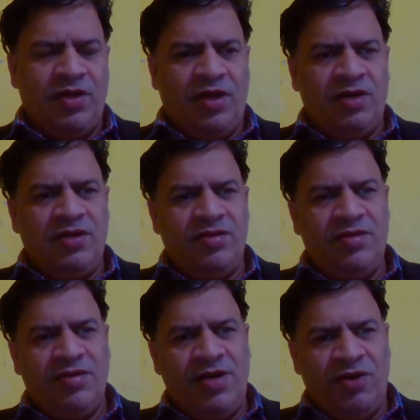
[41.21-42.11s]
and these
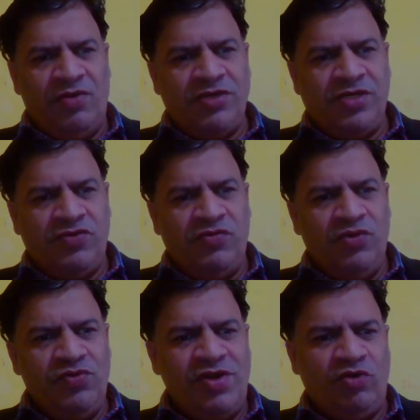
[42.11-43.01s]
divergent
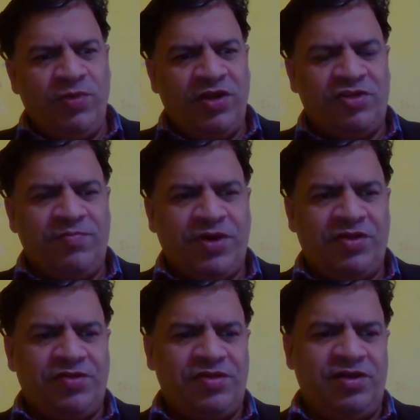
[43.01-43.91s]
views have been
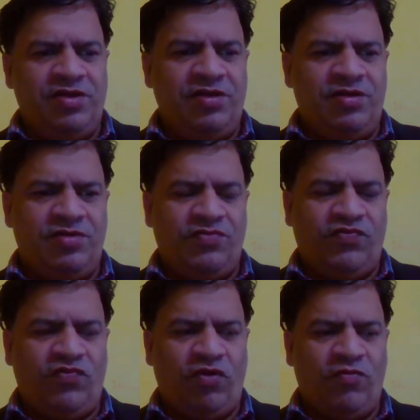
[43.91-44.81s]
expressed in the
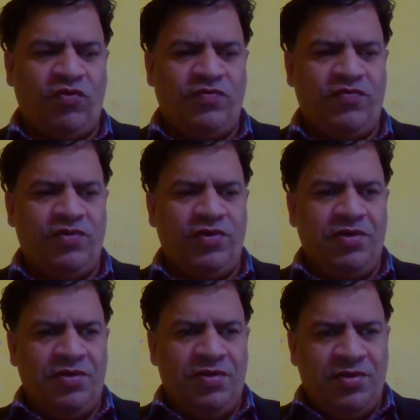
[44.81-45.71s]
form of
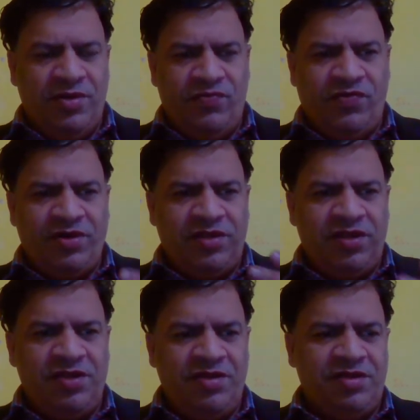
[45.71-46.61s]
different
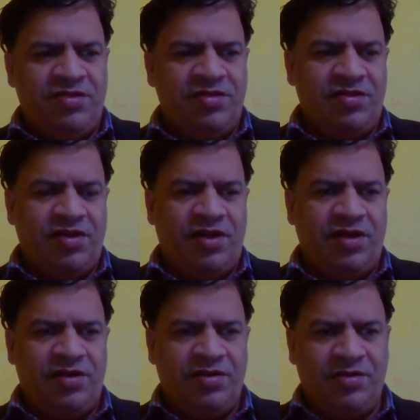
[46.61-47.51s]
theories,
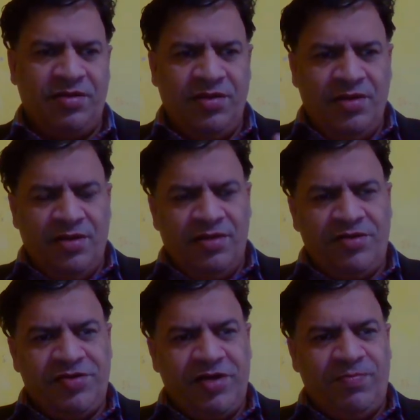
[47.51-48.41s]
and the
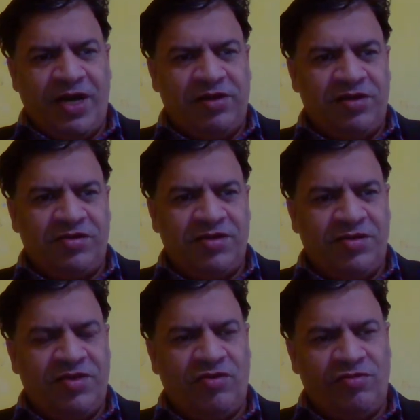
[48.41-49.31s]
state
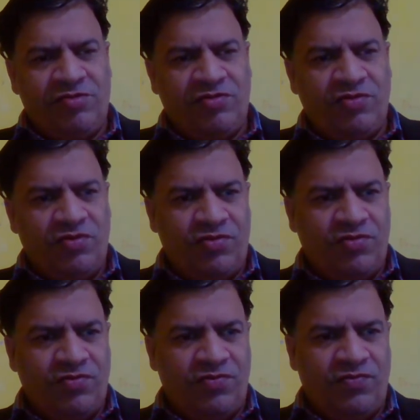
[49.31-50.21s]
practices are also
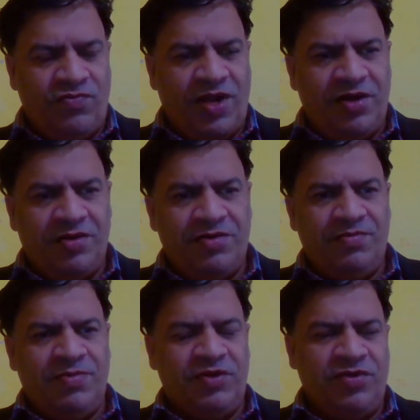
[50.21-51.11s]
varied
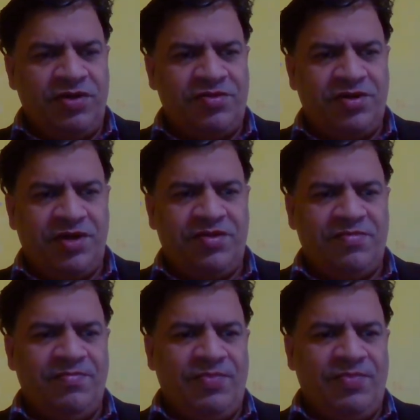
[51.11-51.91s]
between the states,